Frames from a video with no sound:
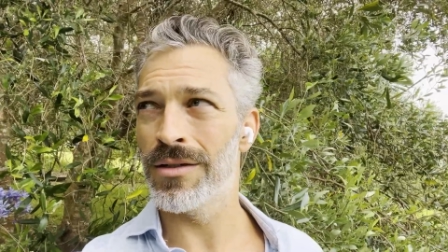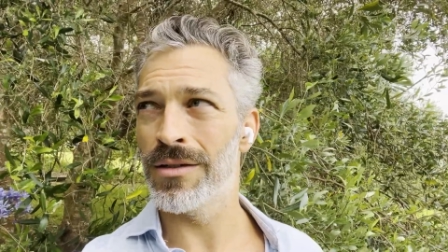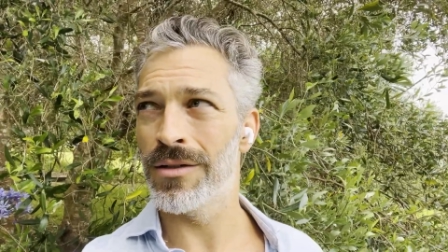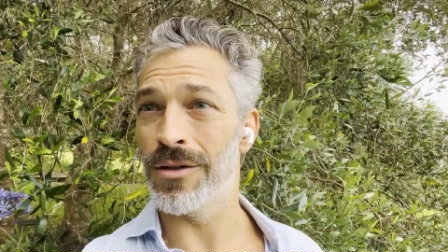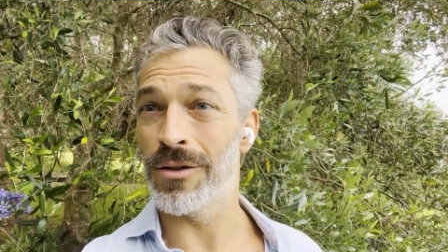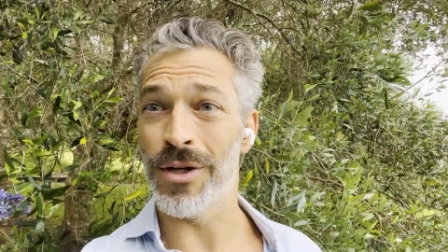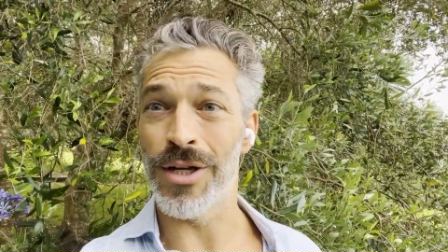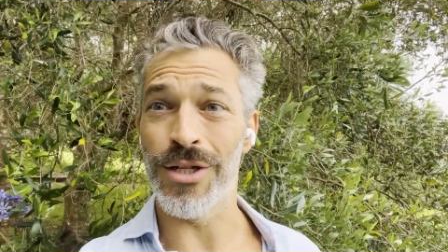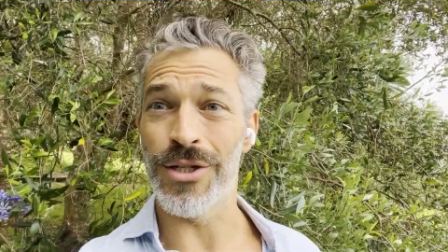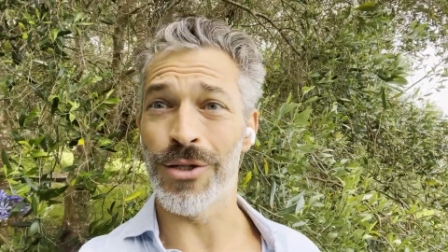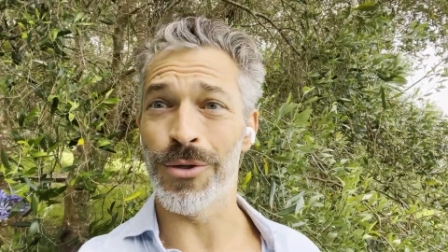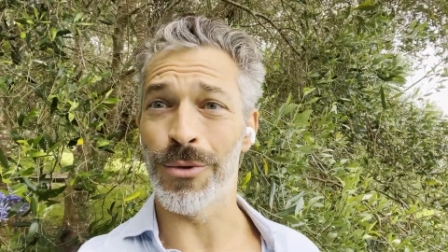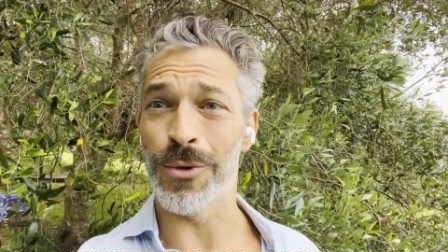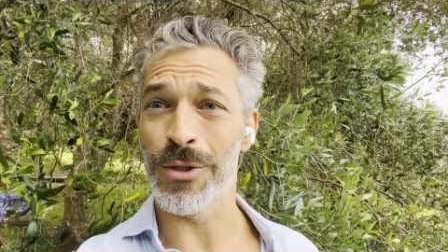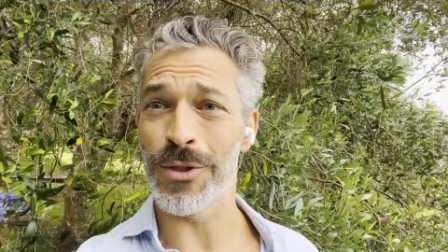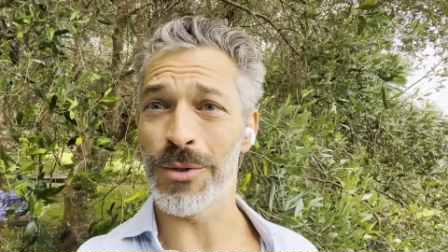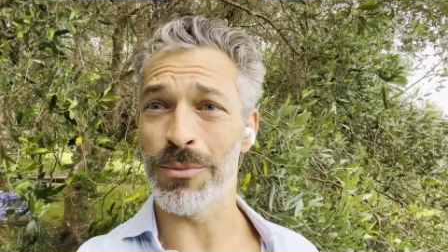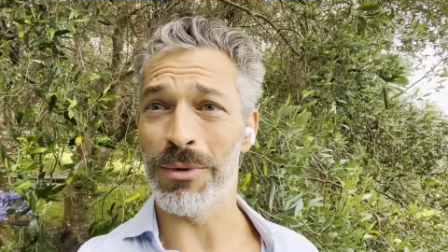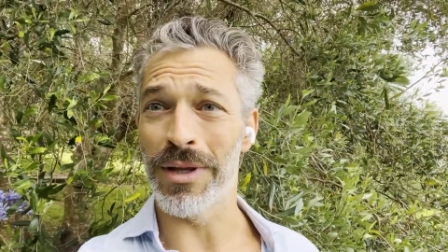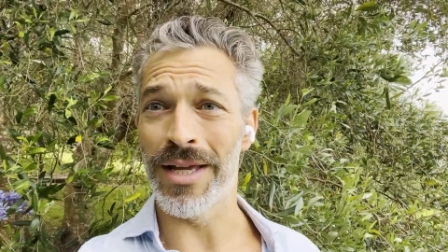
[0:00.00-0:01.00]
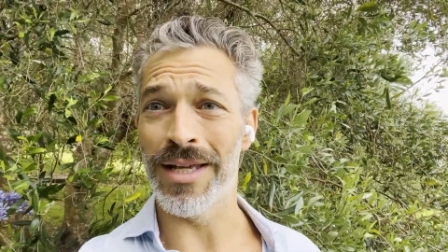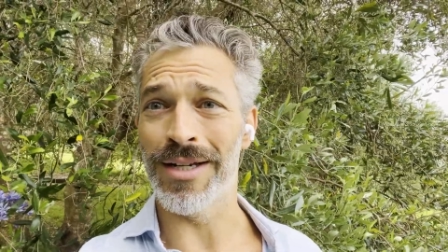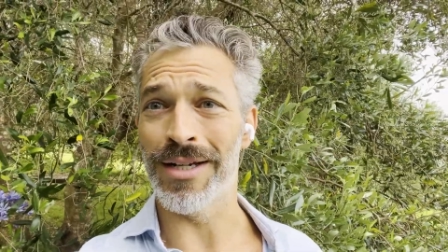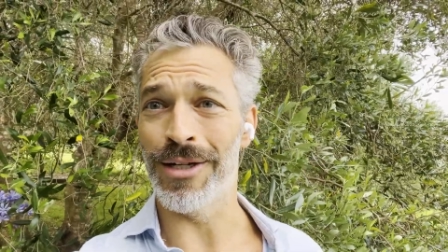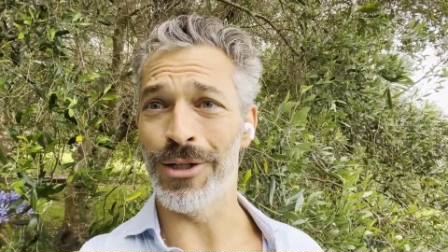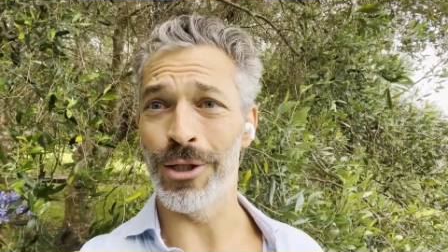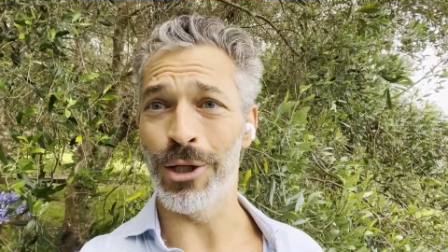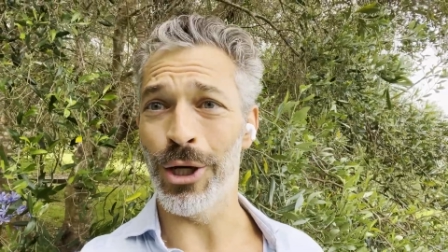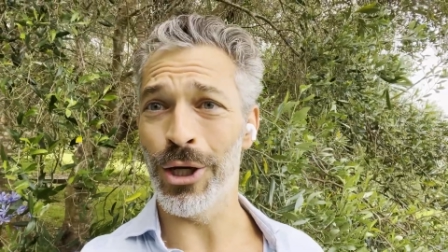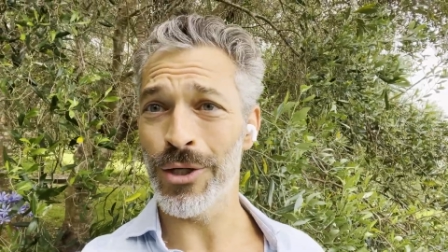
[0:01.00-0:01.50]
They're easy to explain in
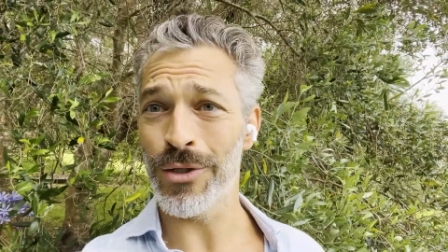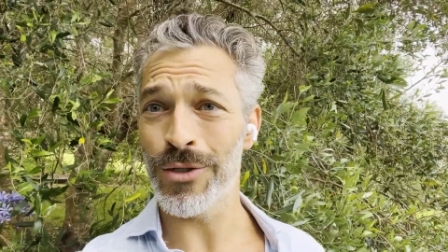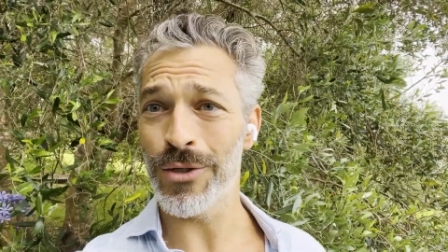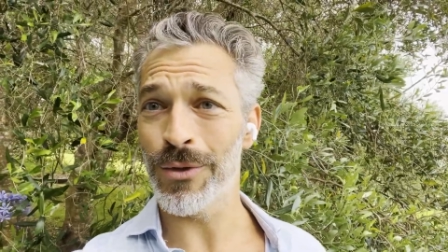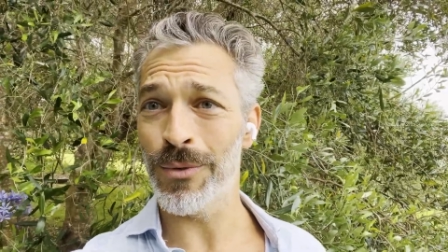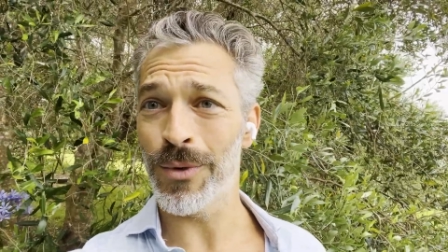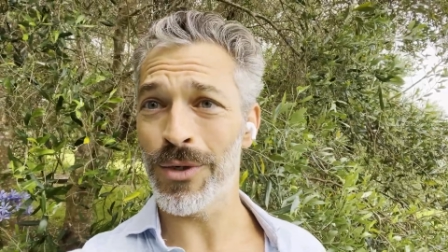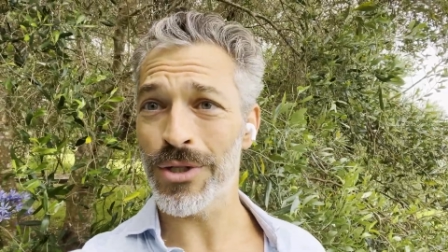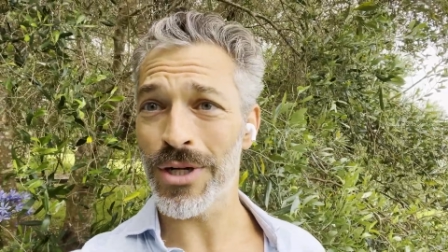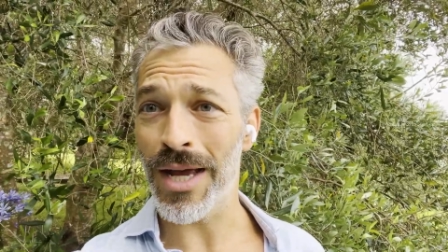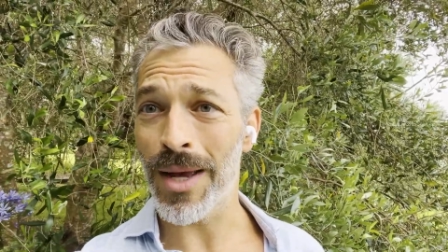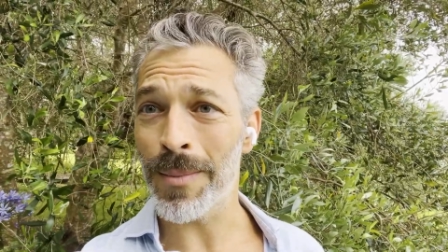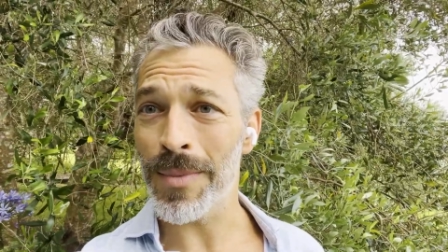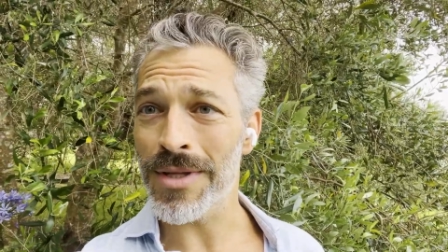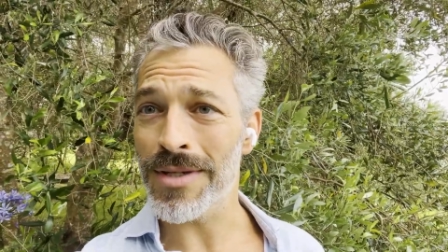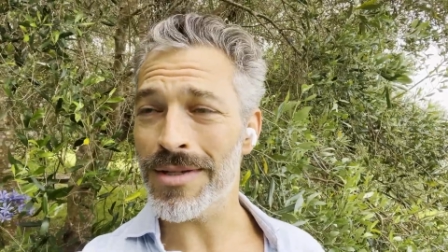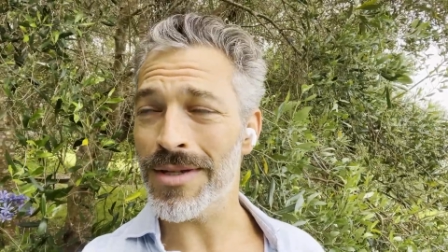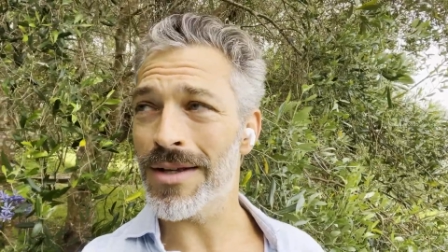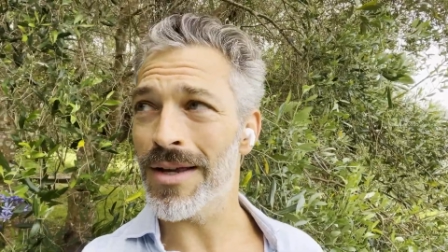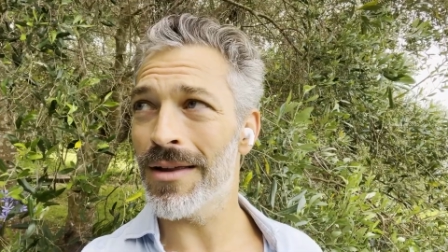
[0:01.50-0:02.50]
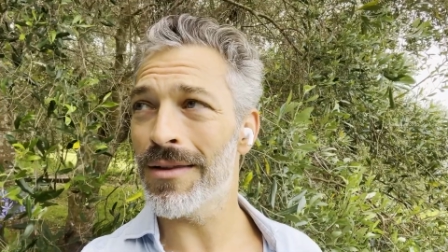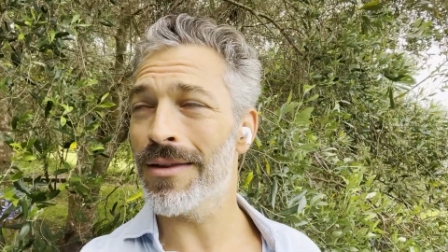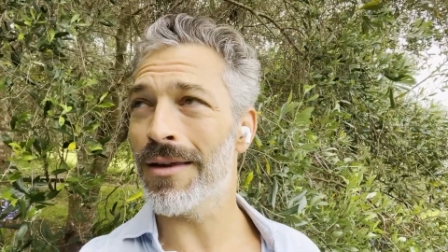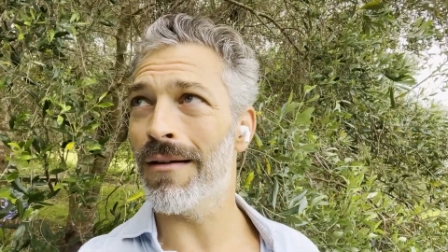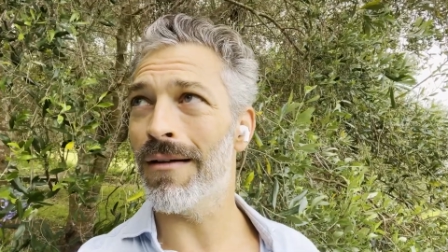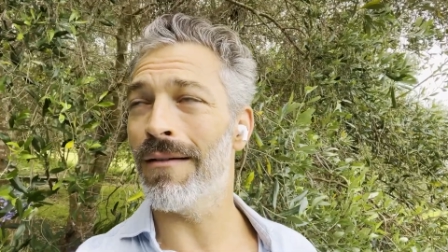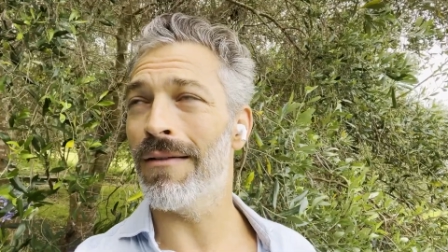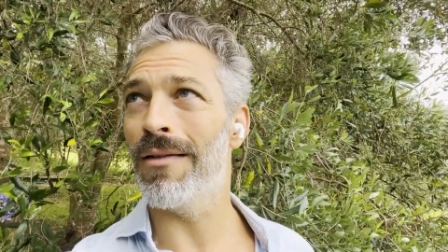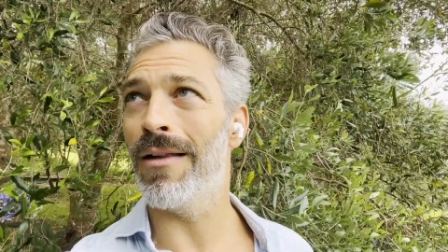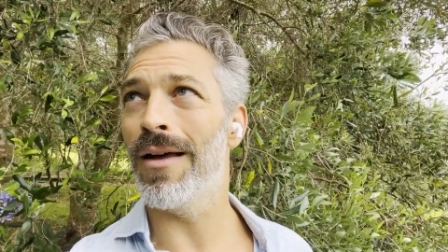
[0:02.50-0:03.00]
a lawsuit, which happens in
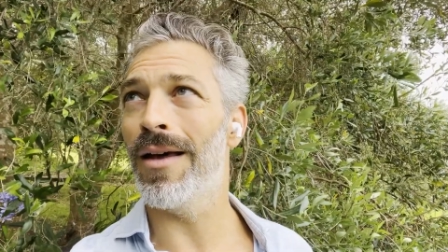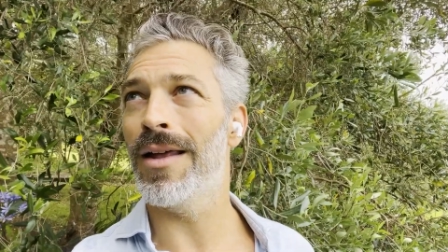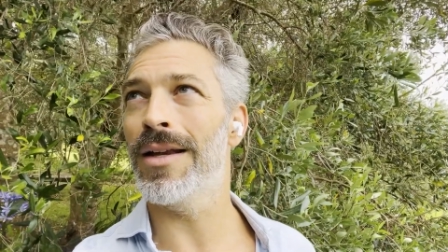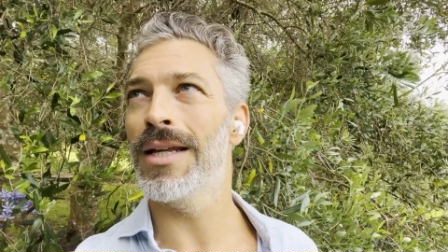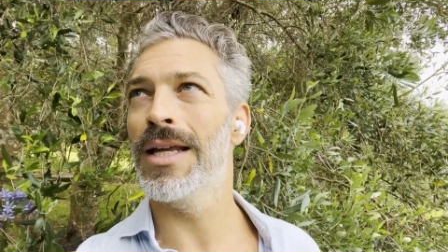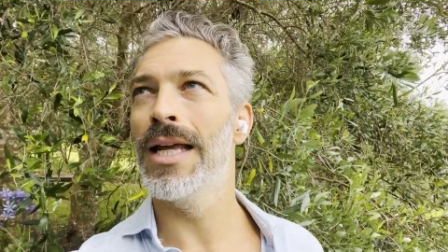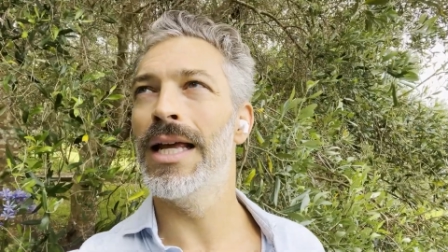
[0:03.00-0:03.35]
healthcare a lot.